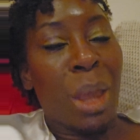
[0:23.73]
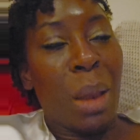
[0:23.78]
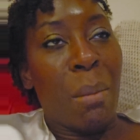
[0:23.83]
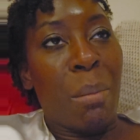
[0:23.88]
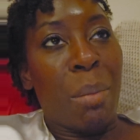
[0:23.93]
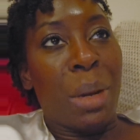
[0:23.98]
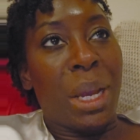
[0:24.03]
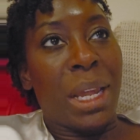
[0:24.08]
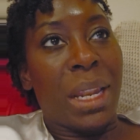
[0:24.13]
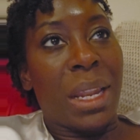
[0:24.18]

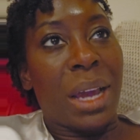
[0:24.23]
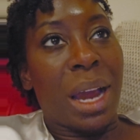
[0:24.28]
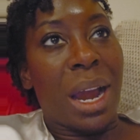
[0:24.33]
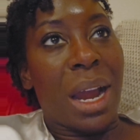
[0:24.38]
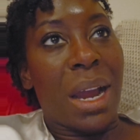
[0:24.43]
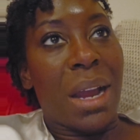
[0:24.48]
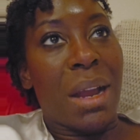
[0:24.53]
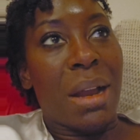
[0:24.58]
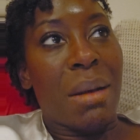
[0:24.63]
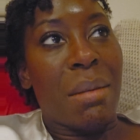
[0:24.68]
But
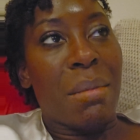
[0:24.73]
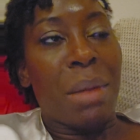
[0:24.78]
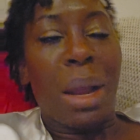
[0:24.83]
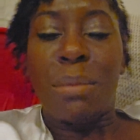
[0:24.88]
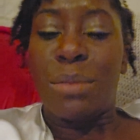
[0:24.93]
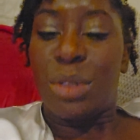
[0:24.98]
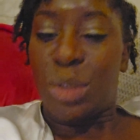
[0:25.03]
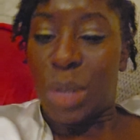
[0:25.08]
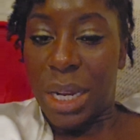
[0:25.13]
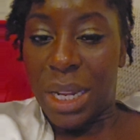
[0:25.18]
um,
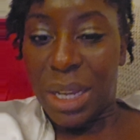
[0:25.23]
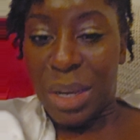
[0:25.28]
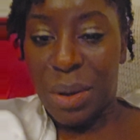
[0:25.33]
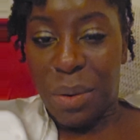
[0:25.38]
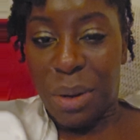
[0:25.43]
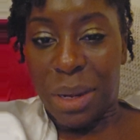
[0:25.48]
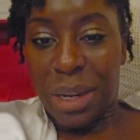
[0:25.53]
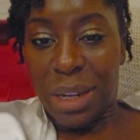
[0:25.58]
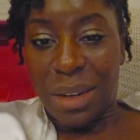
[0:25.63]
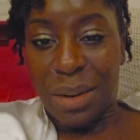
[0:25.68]
I'm dreading
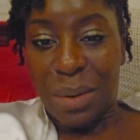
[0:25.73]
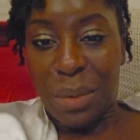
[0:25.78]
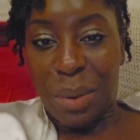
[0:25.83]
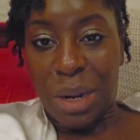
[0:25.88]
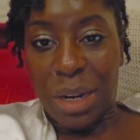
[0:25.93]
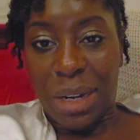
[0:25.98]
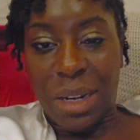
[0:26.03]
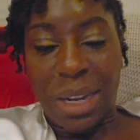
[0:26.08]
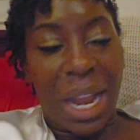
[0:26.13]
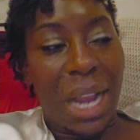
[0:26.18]
going into
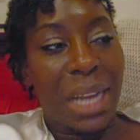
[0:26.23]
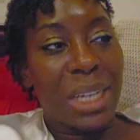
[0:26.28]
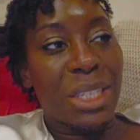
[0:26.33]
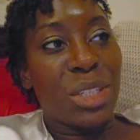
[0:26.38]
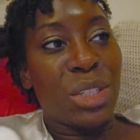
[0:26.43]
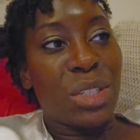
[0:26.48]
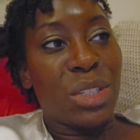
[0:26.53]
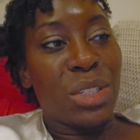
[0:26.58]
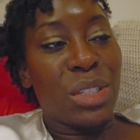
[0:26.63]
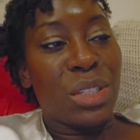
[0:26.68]
work. I
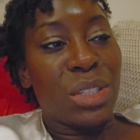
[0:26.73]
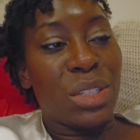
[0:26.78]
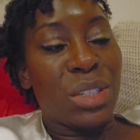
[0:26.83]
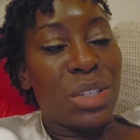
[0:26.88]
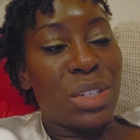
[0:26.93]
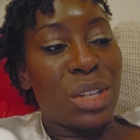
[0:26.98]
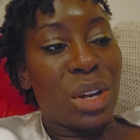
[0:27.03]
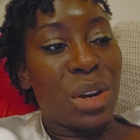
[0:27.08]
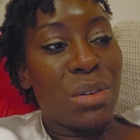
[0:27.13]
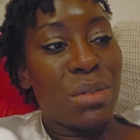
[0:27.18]

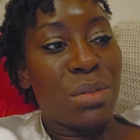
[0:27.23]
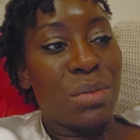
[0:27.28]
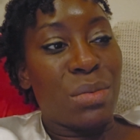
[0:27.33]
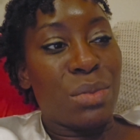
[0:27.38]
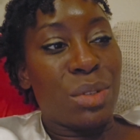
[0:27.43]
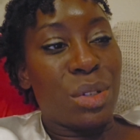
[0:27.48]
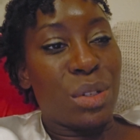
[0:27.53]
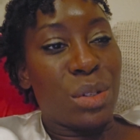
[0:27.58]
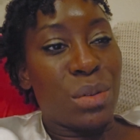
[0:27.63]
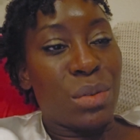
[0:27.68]
don't
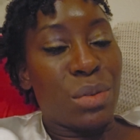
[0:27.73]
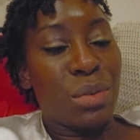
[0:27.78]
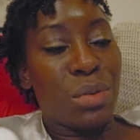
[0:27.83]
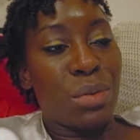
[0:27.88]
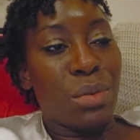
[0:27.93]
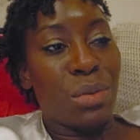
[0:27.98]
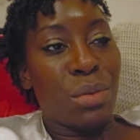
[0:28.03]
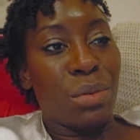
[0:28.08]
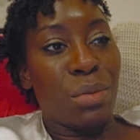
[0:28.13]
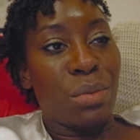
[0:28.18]

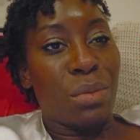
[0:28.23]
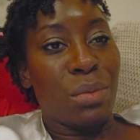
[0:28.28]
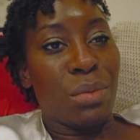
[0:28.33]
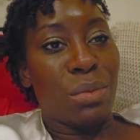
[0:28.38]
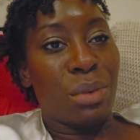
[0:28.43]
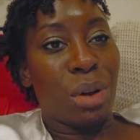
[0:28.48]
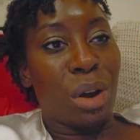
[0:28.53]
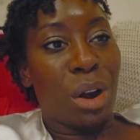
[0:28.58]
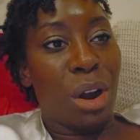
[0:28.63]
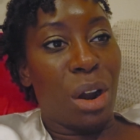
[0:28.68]
do
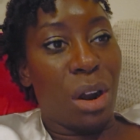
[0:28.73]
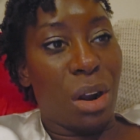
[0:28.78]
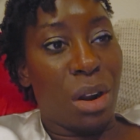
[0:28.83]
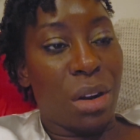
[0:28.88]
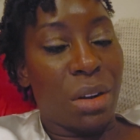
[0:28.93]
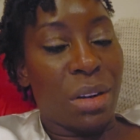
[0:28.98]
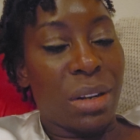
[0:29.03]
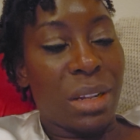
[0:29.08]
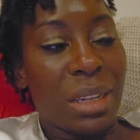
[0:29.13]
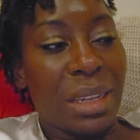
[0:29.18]

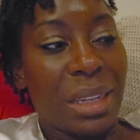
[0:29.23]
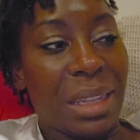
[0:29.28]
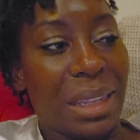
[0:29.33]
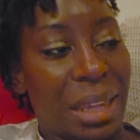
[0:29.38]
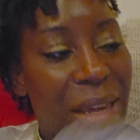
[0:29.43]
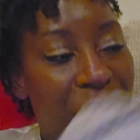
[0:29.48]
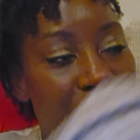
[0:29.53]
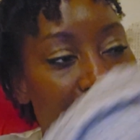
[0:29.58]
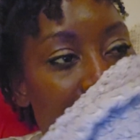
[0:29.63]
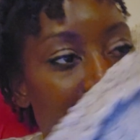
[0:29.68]
hard
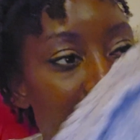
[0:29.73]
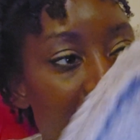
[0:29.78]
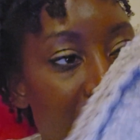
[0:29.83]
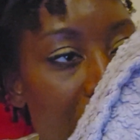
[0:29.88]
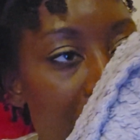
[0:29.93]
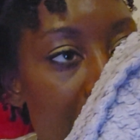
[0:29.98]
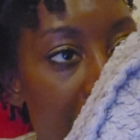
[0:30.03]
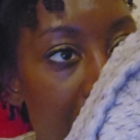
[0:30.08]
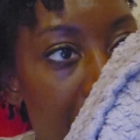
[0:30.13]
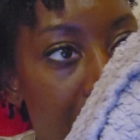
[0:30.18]

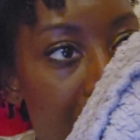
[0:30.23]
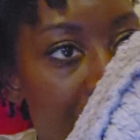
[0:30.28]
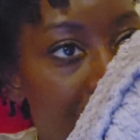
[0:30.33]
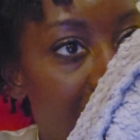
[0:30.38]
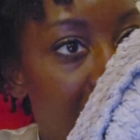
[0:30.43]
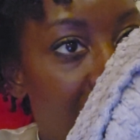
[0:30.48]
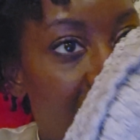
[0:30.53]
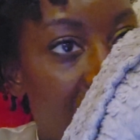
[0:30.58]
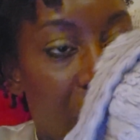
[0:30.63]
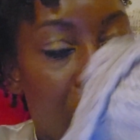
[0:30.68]
labor
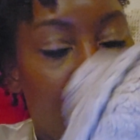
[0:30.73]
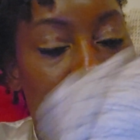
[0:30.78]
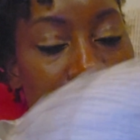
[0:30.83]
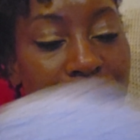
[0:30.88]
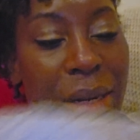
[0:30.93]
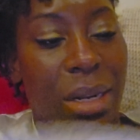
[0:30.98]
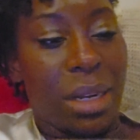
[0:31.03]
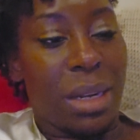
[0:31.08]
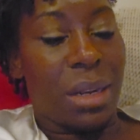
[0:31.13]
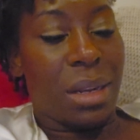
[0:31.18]
I
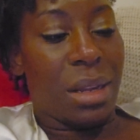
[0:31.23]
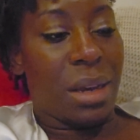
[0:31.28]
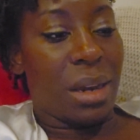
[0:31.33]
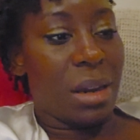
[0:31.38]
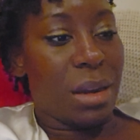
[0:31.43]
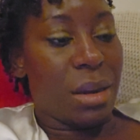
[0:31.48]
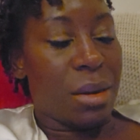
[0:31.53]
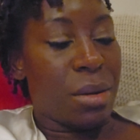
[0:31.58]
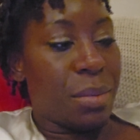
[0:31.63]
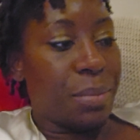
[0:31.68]
work on
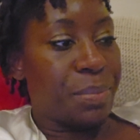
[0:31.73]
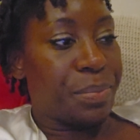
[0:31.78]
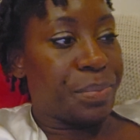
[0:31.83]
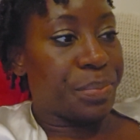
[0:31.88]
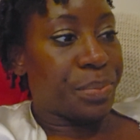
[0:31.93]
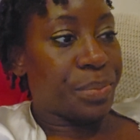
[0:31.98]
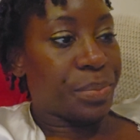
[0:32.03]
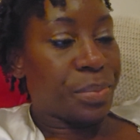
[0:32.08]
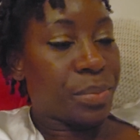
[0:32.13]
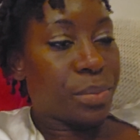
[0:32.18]

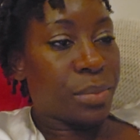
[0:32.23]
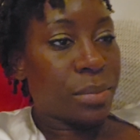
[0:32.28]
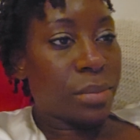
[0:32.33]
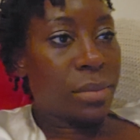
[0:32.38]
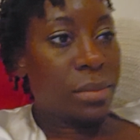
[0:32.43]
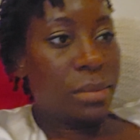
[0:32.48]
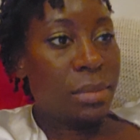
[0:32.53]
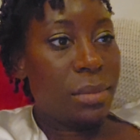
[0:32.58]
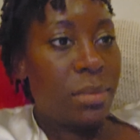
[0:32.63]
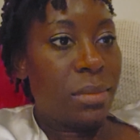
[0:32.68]
um,
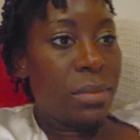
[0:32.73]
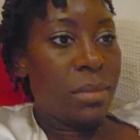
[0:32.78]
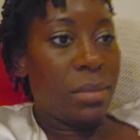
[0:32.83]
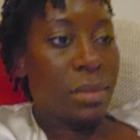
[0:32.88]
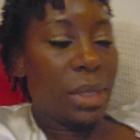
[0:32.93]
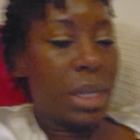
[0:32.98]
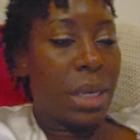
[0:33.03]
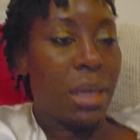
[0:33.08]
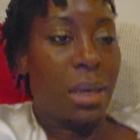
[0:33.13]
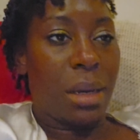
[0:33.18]

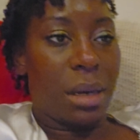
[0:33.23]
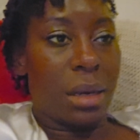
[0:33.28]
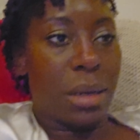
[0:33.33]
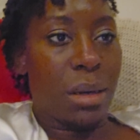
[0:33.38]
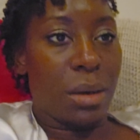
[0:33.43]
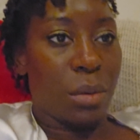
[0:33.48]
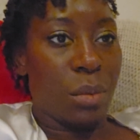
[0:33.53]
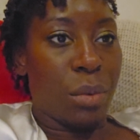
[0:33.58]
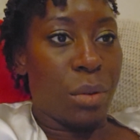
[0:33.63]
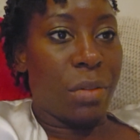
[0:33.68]

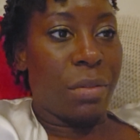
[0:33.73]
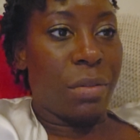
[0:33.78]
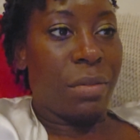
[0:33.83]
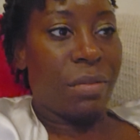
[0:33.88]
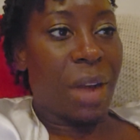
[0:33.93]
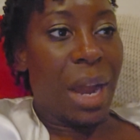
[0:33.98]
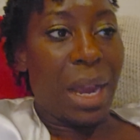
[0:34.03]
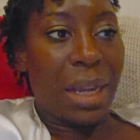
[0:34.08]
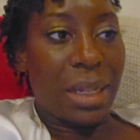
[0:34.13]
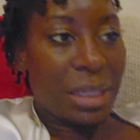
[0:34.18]
uh, with
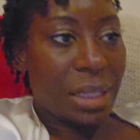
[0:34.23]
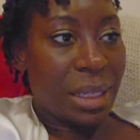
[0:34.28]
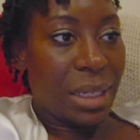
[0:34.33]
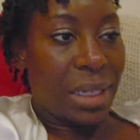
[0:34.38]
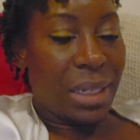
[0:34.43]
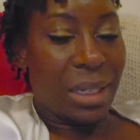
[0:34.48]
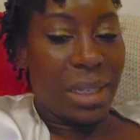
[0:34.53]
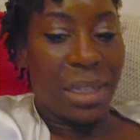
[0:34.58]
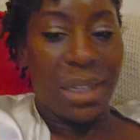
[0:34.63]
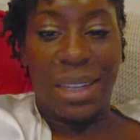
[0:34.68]

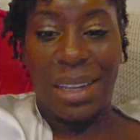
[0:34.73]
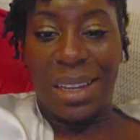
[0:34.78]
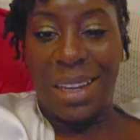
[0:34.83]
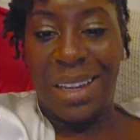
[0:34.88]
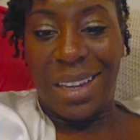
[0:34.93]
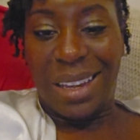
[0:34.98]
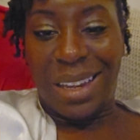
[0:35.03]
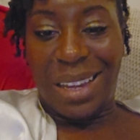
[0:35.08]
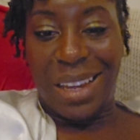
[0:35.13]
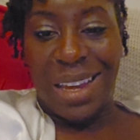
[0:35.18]
filing,
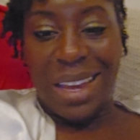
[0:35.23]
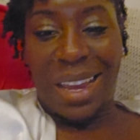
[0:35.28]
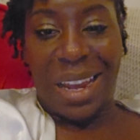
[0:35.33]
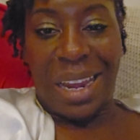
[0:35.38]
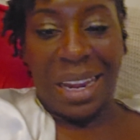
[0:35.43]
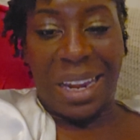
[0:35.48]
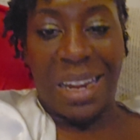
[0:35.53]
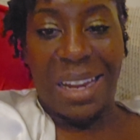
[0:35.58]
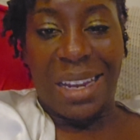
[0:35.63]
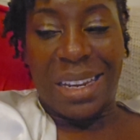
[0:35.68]

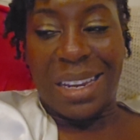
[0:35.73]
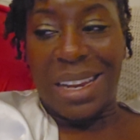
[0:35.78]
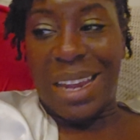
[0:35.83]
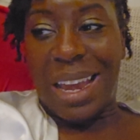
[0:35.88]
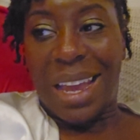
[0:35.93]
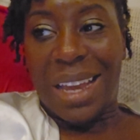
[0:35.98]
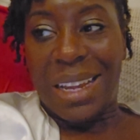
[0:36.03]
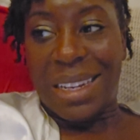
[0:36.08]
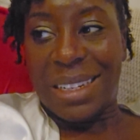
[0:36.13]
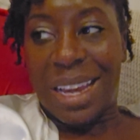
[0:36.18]
and
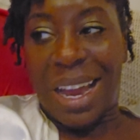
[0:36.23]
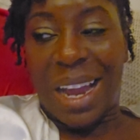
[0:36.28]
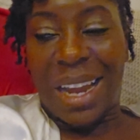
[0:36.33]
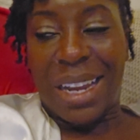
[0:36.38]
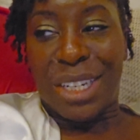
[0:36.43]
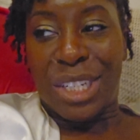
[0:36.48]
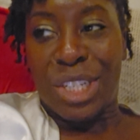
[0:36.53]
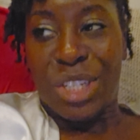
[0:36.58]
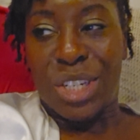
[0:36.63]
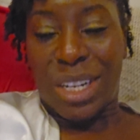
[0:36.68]
yet
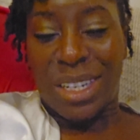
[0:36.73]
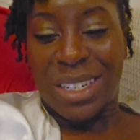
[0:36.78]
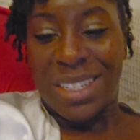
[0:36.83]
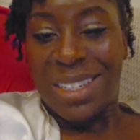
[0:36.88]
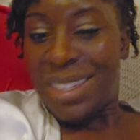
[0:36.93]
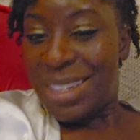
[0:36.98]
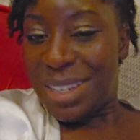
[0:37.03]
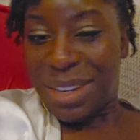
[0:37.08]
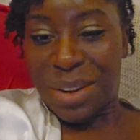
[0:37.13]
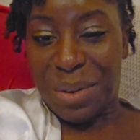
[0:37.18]
I
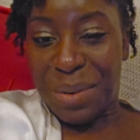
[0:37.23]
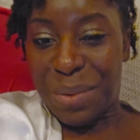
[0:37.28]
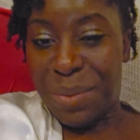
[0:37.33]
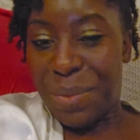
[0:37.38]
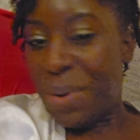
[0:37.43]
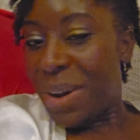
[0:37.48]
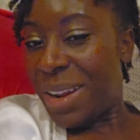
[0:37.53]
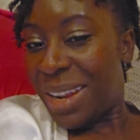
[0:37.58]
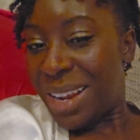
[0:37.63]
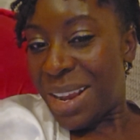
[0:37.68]
just don't
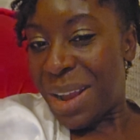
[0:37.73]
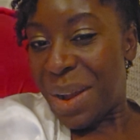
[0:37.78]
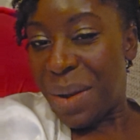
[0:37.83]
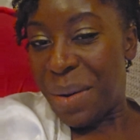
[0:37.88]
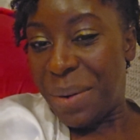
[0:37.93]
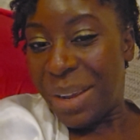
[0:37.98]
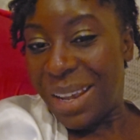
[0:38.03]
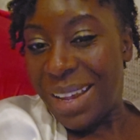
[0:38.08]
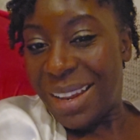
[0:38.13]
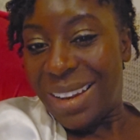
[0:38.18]
want to
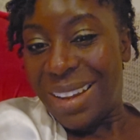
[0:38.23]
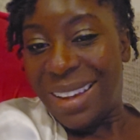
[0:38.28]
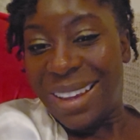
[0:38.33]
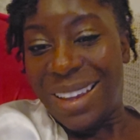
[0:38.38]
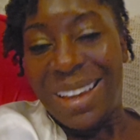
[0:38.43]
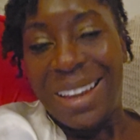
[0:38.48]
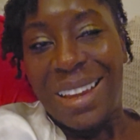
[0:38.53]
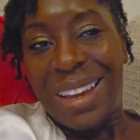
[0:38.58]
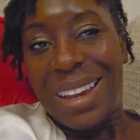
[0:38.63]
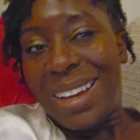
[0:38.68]
go in.
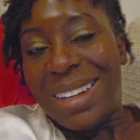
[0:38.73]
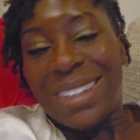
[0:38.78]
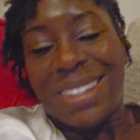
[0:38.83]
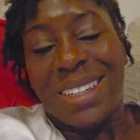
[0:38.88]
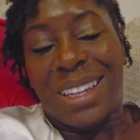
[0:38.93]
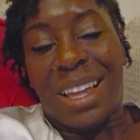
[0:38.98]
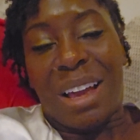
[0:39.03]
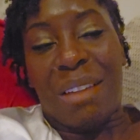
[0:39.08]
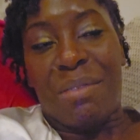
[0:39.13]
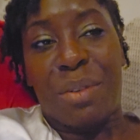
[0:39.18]
It's
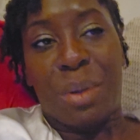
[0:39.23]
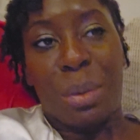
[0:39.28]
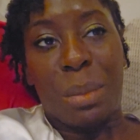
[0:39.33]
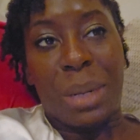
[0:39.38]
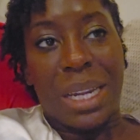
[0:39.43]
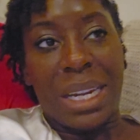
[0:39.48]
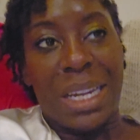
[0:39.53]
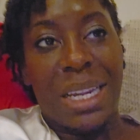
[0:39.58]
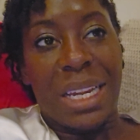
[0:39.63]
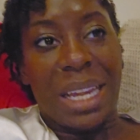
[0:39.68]
a lot for
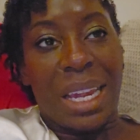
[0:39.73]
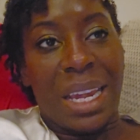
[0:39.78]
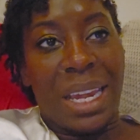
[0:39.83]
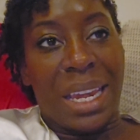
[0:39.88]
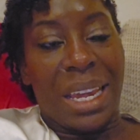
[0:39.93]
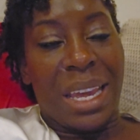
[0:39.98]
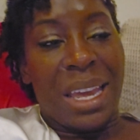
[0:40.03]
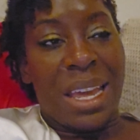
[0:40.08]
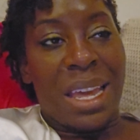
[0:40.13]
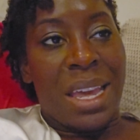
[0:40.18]
me.
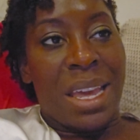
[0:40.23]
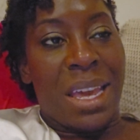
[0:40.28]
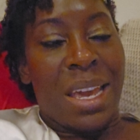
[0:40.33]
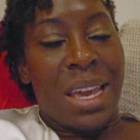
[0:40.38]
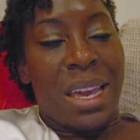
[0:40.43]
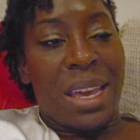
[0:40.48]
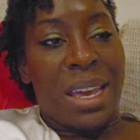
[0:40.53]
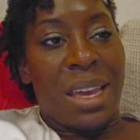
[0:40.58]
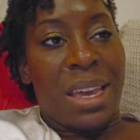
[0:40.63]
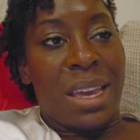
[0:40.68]

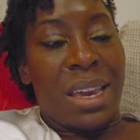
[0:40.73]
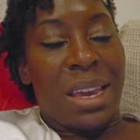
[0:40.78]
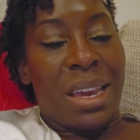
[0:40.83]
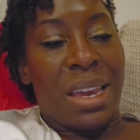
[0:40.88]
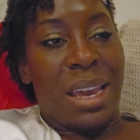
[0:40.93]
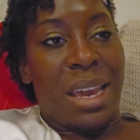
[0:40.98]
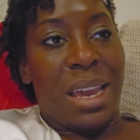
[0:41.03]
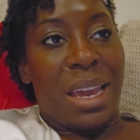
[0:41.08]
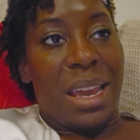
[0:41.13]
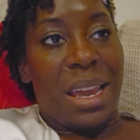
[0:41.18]

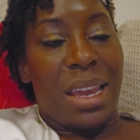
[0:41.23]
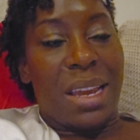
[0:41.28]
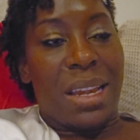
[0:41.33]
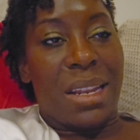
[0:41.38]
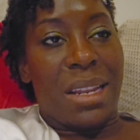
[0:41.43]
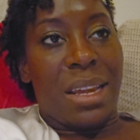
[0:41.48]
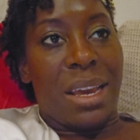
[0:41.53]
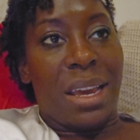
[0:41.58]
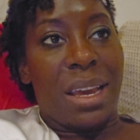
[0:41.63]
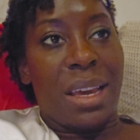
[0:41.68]

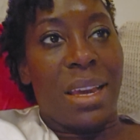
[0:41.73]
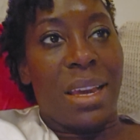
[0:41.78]
And